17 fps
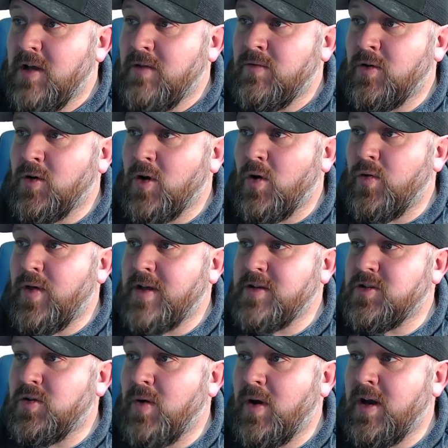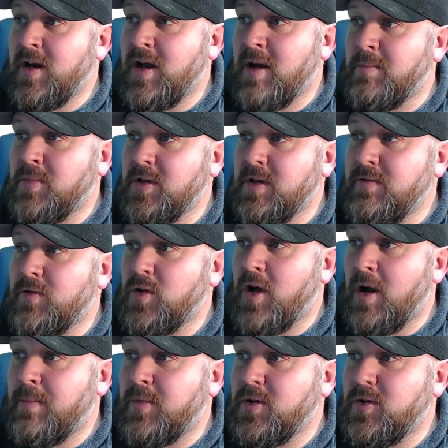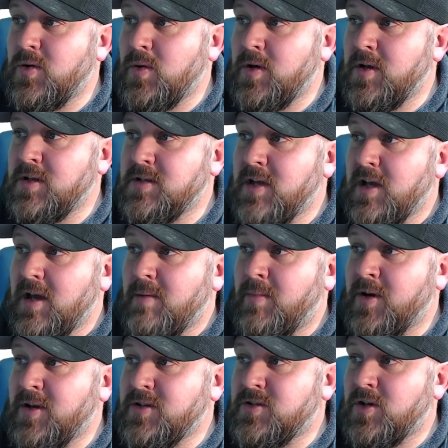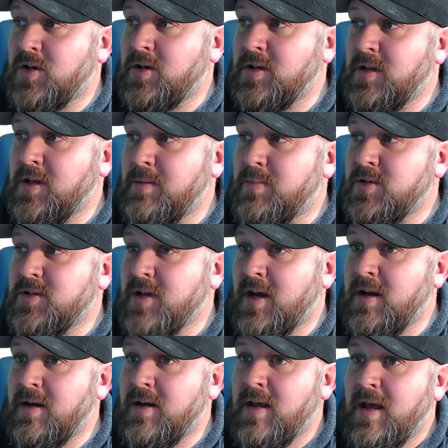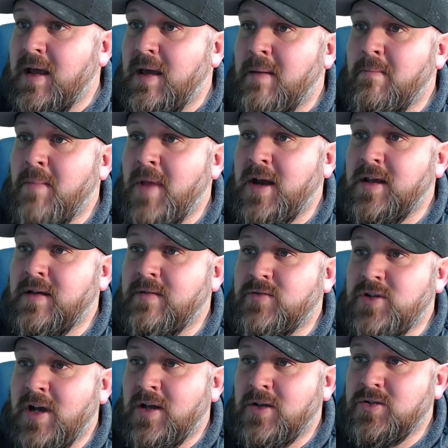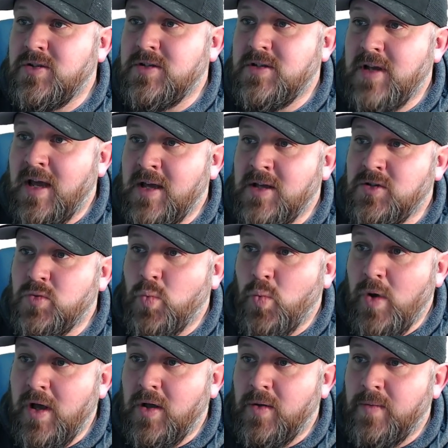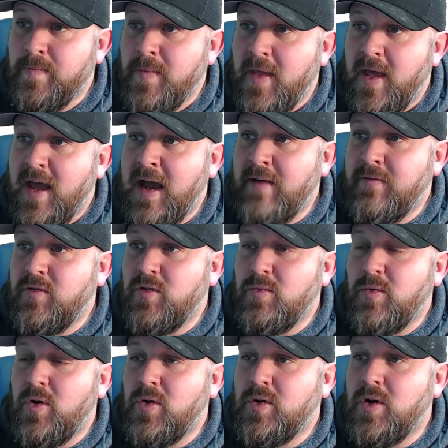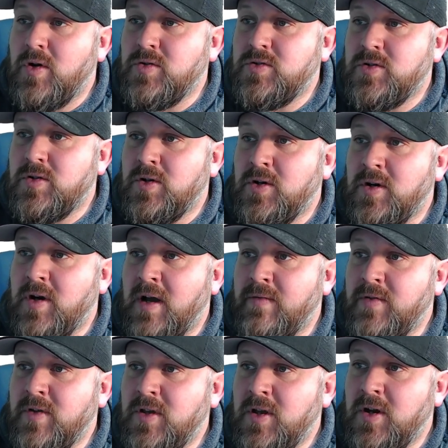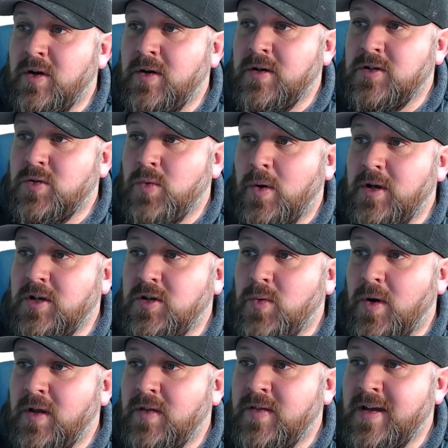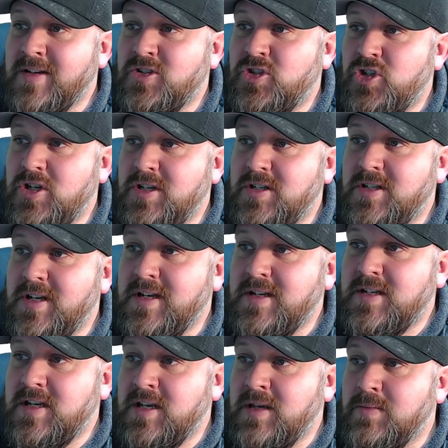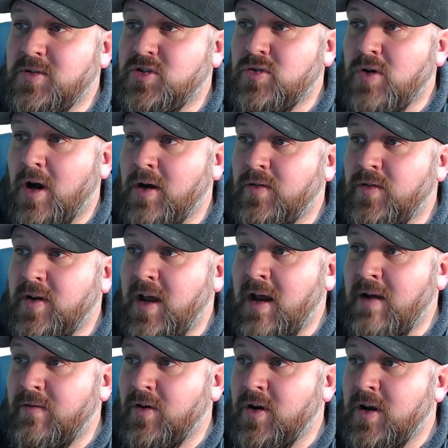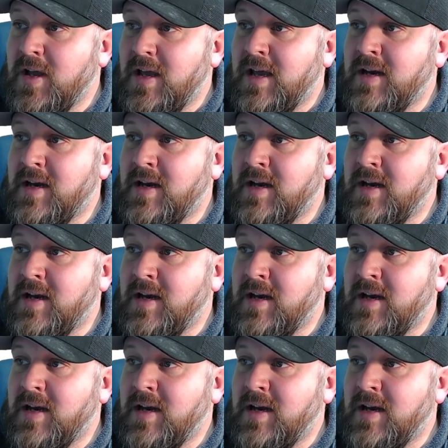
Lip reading: The growth has created unbelievable opportunities, but has certainly presented many of challenges as well. After the roller coaster of a year in 2020, the SGC team is stronger than ever.